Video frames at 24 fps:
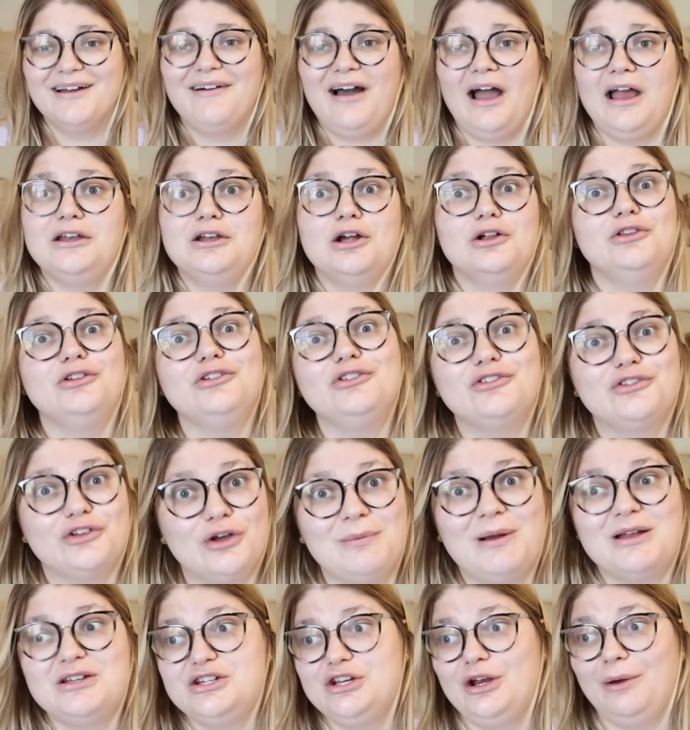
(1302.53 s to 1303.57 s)
so I know there's so
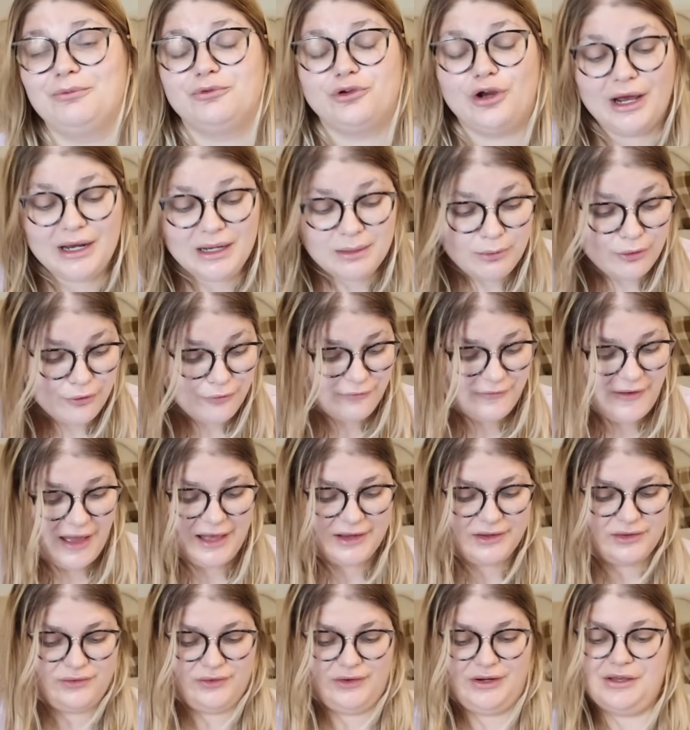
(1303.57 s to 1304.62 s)
much here. I'm trying to move
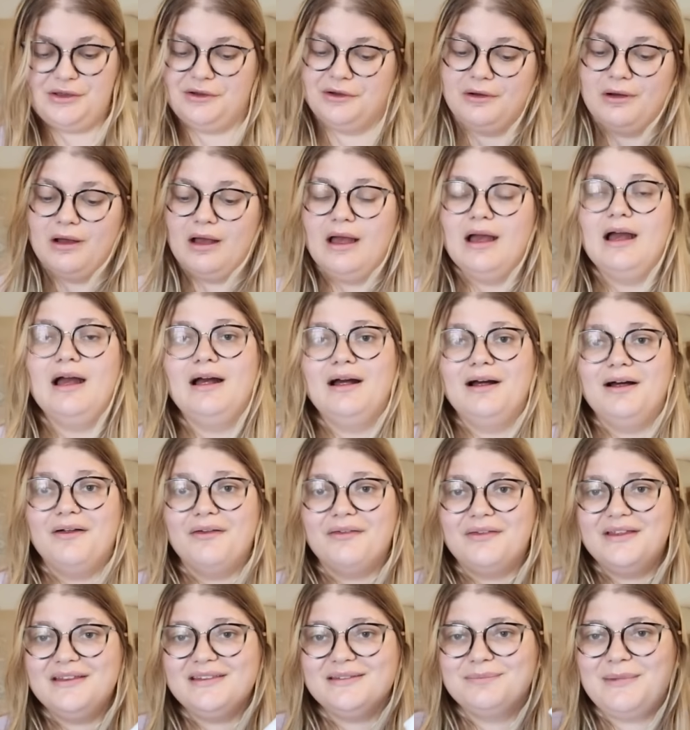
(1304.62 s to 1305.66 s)
fast for you.
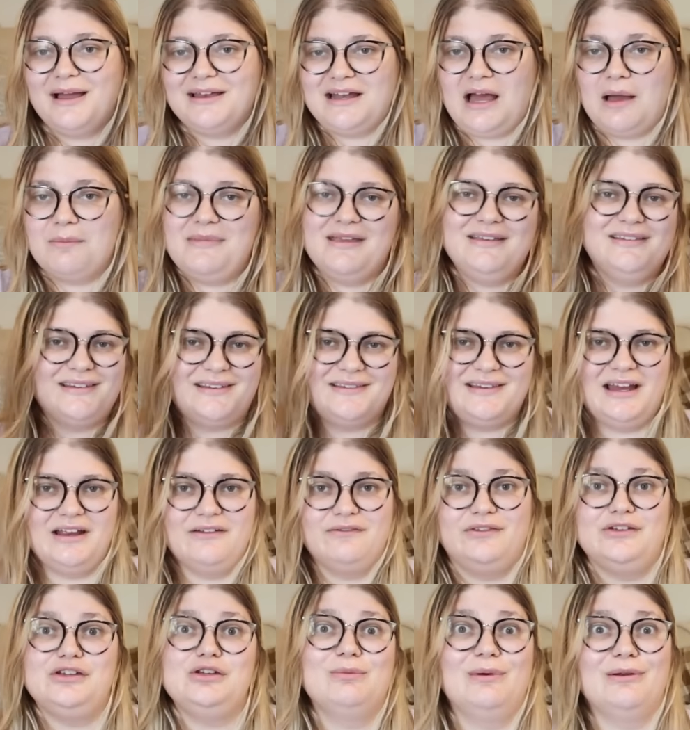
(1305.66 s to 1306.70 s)
This might not be as exciting
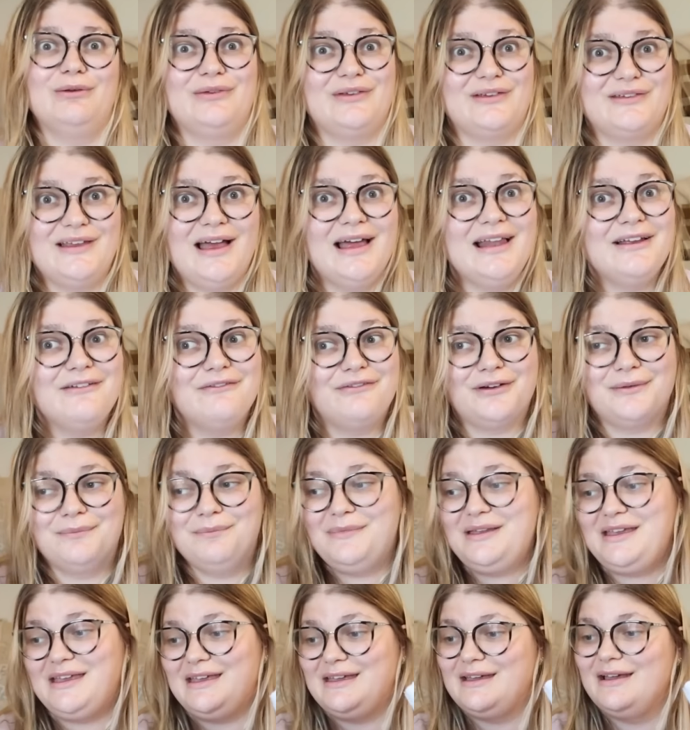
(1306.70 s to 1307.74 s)
for you, but it was exciting for
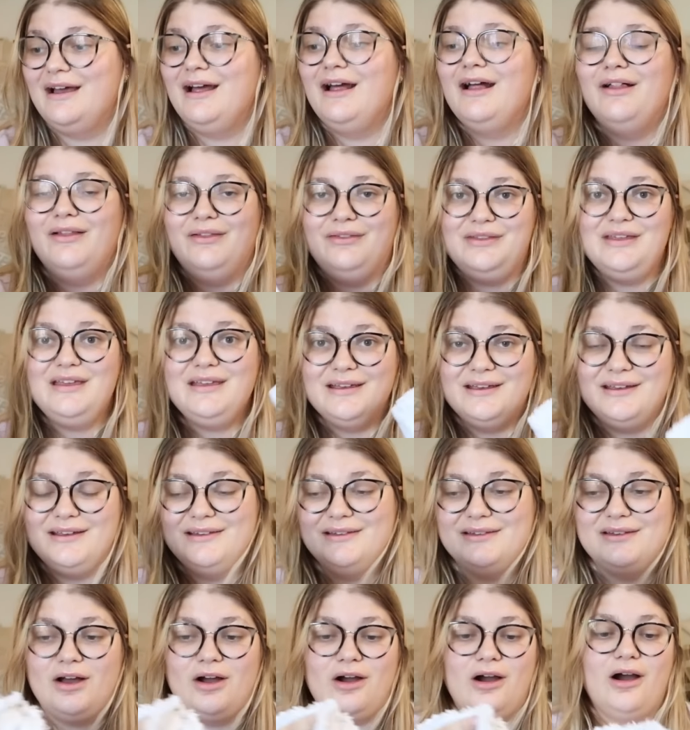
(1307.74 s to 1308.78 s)
me.
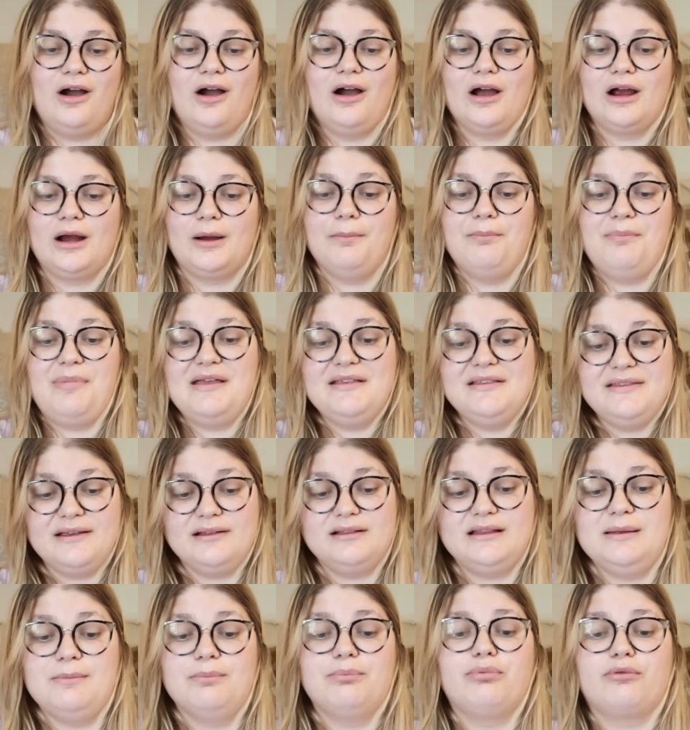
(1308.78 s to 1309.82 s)
These are
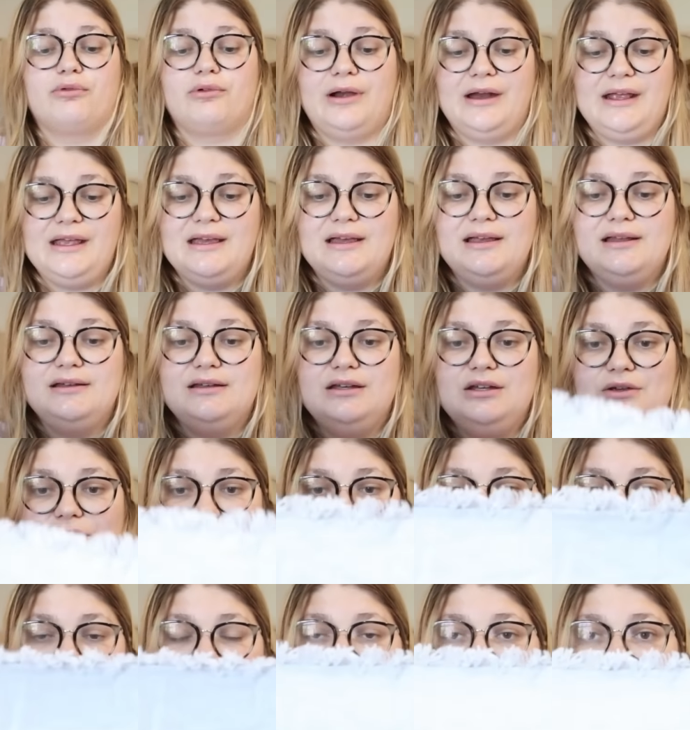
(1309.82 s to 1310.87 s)
basically brand
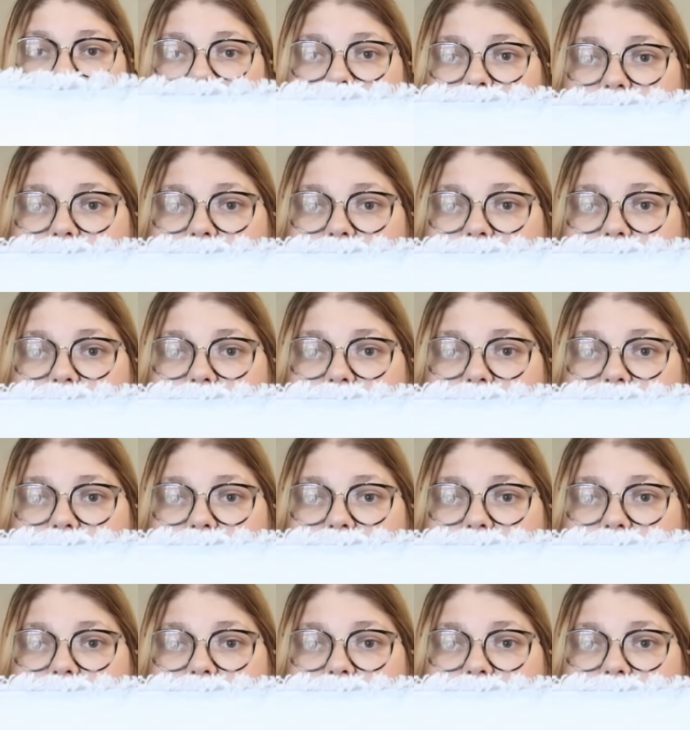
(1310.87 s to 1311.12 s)
new